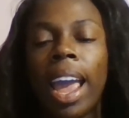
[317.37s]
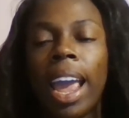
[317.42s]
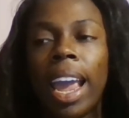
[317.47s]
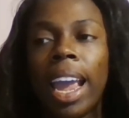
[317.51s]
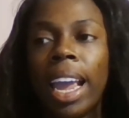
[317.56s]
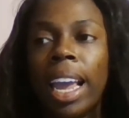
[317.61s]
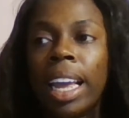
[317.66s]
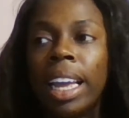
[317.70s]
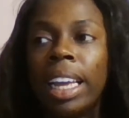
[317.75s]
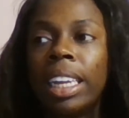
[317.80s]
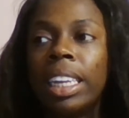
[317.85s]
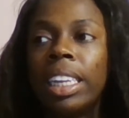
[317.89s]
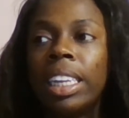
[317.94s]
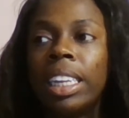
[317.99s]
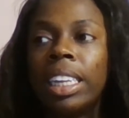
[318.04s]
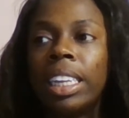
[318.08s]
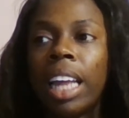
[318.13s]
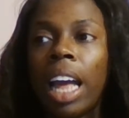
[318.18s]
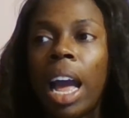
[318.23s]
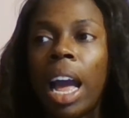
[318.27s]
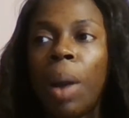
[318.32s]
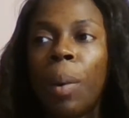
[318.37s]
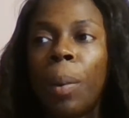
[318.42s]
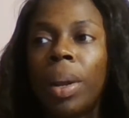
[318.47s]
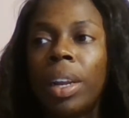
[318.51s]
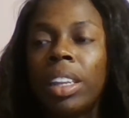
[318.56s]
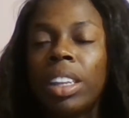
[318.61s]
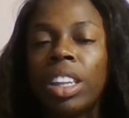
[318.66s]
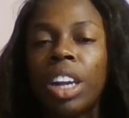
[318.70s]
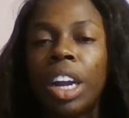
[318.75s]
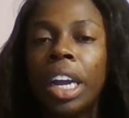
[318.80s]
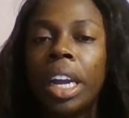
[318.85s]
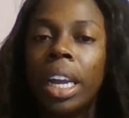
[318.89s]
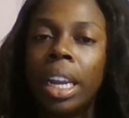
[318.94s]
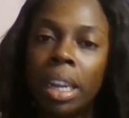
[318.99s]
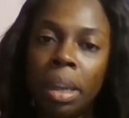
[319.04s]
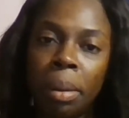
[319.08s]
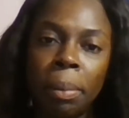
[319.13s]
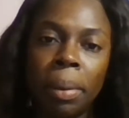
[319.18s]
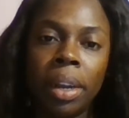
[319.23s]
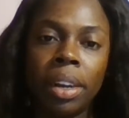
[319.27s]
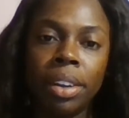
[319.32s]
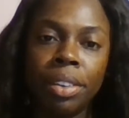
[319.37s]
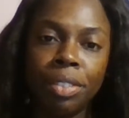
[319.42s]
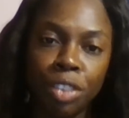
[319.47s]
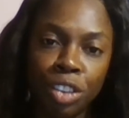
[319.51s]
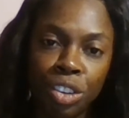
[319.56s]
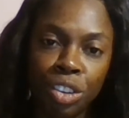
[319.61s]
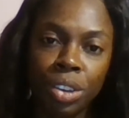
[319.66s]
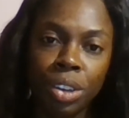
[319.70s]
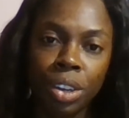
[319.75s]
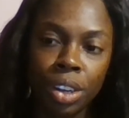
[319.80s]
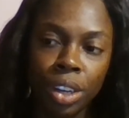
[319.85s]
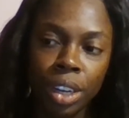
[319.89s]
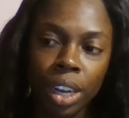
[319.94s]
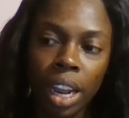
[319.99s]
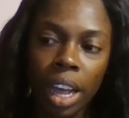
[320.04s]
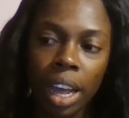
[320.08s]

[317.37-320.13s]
And I want to start eating better for sure.